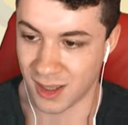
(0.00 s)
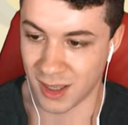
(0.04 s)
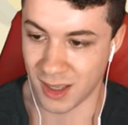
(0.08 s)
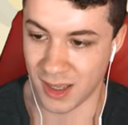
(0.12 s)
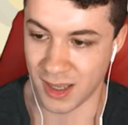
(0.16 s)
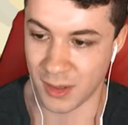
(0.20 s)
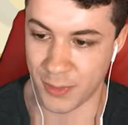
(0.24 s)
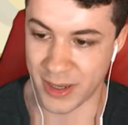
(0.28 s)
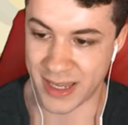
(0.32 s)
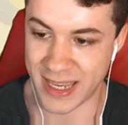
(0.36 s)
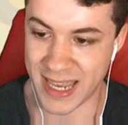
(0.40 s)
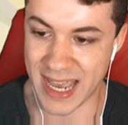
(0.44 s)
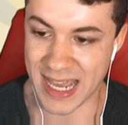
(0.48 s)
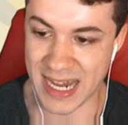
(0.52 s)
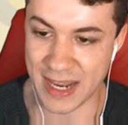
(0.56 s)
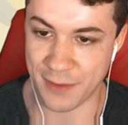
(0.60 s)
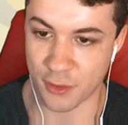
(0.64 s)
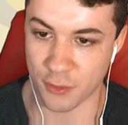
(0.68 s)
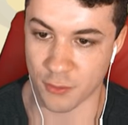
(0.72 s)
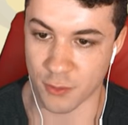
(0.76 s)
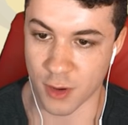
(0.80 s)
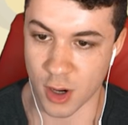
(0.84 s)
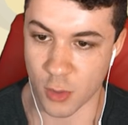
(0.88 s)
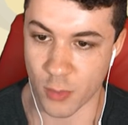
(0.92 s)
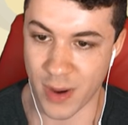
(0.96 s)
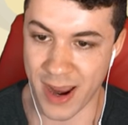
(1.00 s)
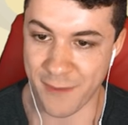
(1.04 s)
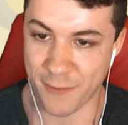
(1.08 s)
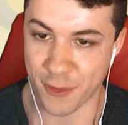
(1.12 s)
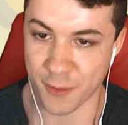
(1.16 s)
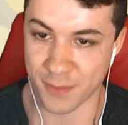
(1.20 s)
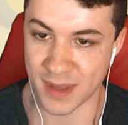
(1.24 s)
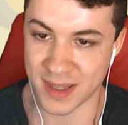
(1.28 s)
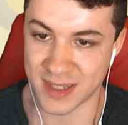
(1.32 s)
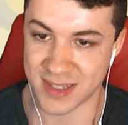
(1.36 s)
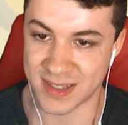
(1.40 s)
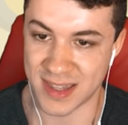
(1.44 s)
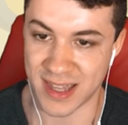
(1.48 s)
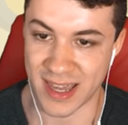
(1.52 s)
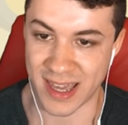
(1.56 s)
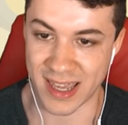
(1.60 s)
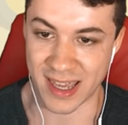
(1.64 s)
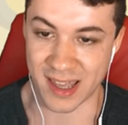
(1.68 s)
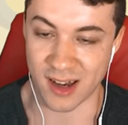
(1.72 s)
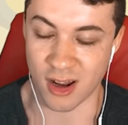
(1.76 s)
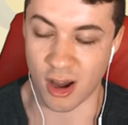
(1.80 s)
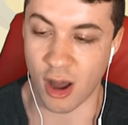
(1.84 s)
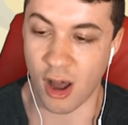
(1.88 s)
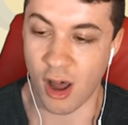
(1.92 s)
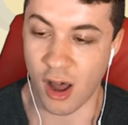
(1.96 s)
And we can't even run away from this
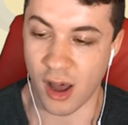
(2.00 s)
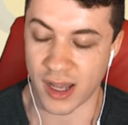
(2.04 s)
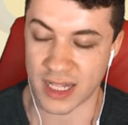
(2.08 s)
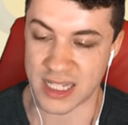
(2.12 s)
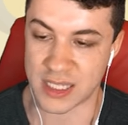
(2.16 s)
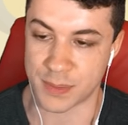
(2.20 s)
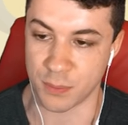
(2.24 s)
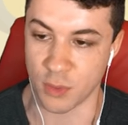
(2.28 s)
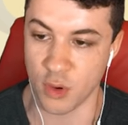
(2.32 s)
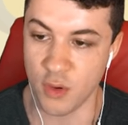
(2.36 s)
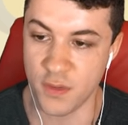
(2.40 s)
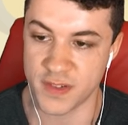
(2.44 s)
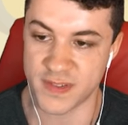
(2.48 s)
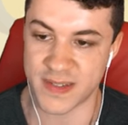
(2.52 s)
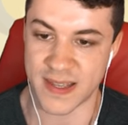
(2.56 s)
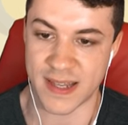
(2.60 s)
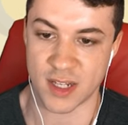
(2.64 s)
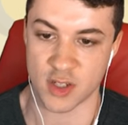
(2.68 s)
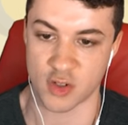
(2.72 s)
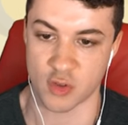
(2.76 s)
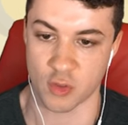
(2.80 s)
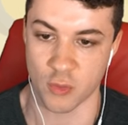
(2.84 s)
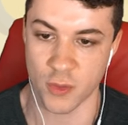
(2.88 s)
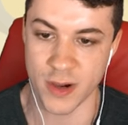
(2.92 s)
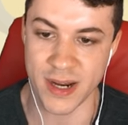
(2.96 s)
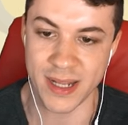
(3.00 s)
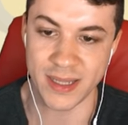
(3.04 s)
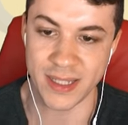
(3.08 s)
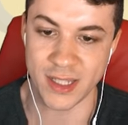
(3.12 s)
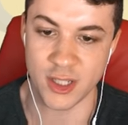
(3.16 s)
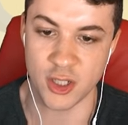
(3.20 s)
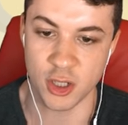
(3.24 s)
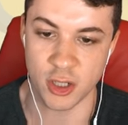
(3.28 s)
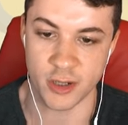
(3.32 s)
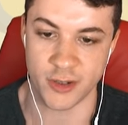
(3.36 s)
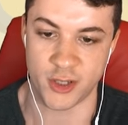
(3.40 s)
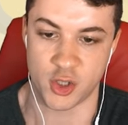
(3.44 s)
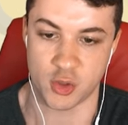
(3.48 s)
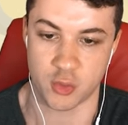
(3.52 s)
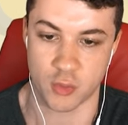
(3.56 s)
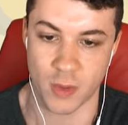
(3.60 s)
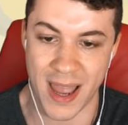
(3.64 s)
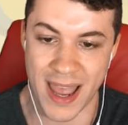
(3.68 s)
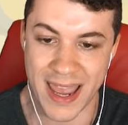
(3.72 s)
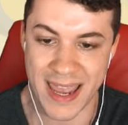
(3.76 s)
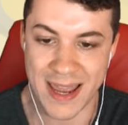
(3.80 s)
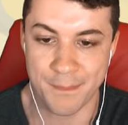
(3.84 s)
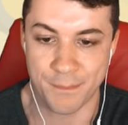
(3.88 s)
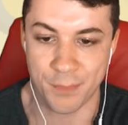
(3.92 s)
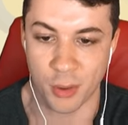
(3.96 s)
thing. And oh, its moveset is really good.
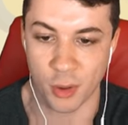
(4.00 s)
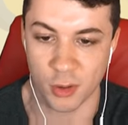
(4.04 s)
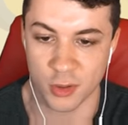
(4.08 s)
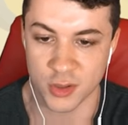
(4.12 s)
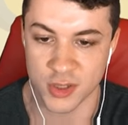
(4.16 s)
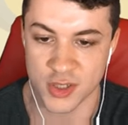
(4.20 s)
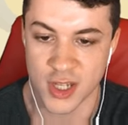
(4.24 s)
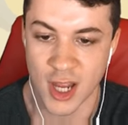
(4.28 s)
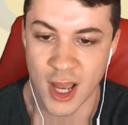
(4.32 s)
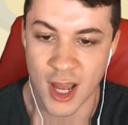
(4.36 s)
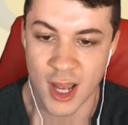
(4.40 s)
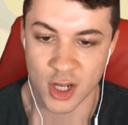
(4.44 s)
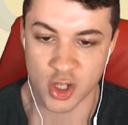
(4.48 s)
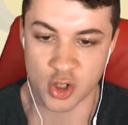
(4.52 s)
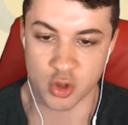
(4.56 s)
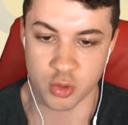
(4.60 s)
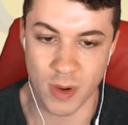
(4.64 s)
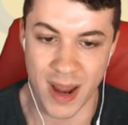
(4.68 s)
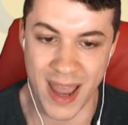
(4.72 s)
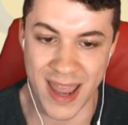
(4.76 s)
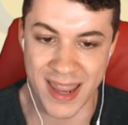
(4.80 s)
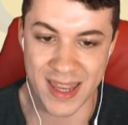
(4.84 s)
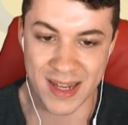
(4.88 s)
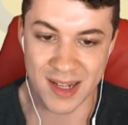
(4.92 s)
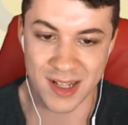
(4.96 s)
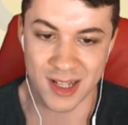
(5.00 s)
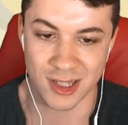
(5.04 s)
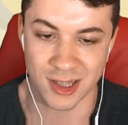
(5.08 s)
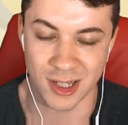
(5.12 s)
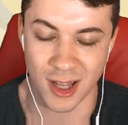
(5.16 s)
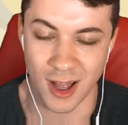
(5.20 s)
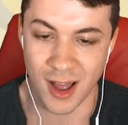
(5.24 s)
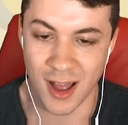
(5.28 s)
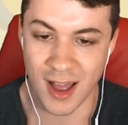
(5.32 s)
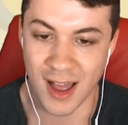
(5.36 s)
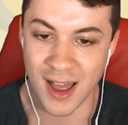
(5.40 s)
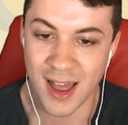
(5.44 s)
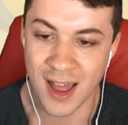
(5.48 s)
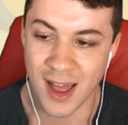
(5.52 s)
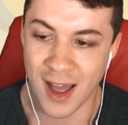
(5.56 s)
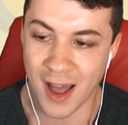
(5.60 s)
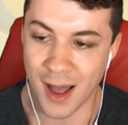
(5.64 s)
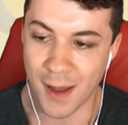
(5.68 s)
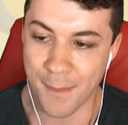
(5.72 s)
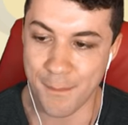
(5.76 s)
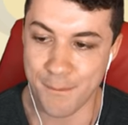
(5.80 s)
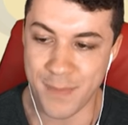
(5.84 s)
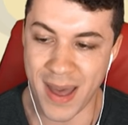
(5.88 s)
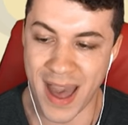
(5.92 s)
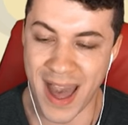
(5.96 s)
Dragon Pulse, Dragon Claw.
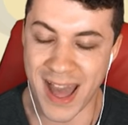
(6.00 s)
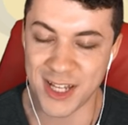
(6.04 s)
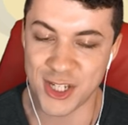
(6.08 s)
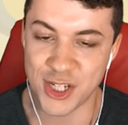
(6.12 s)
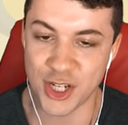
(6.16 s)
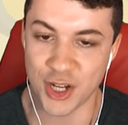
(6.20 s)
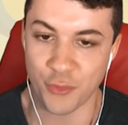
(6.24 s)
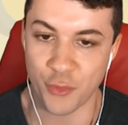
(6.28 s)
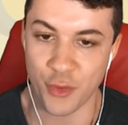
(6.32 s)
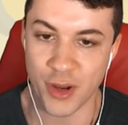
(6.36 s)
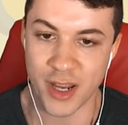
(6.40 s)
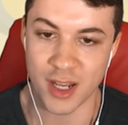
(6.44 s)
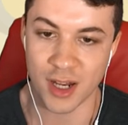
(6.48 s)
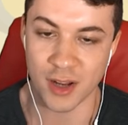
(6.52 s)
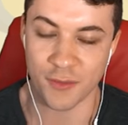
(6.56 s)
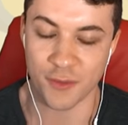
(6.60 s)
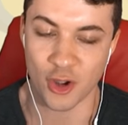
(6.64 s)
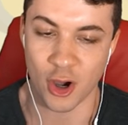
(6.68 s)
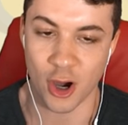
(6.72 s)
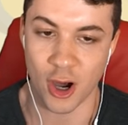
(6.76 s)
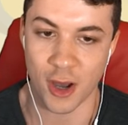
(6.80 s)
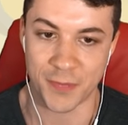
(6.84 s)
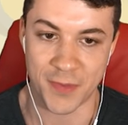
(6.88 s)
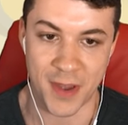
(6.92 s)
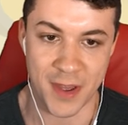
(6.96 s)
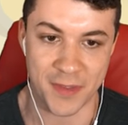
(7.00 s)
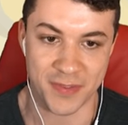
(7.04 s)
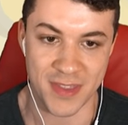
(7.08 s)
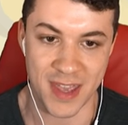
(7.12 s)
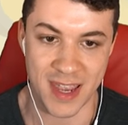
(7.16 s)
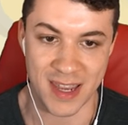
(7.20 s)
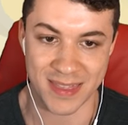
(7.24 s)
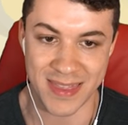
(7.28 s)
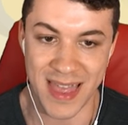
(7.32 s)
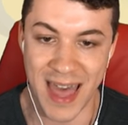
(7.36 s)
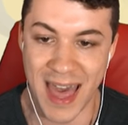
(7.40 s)
Imagine if we could have caught that thing.